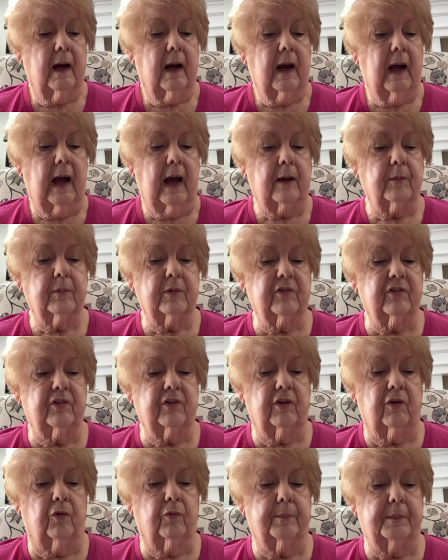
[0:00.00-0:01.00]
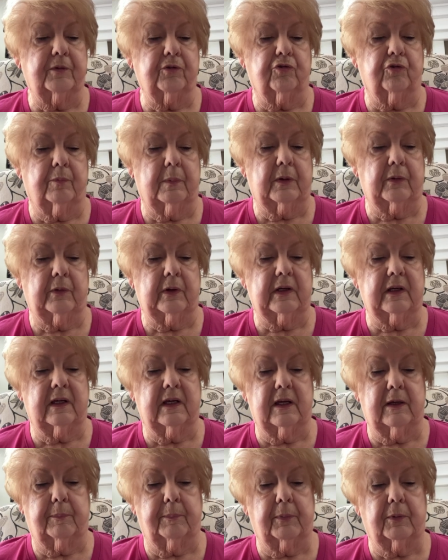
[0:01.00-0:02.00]
I was an obituary
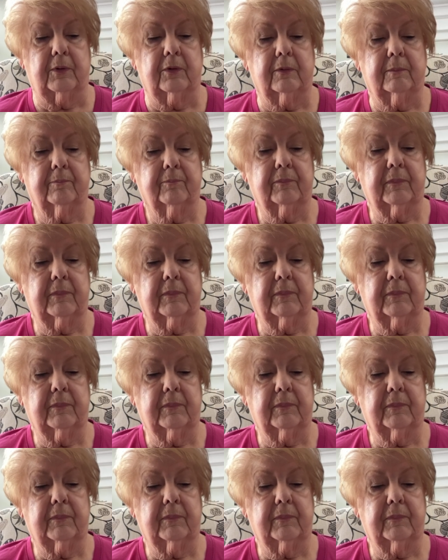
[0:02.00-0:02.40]
keeper.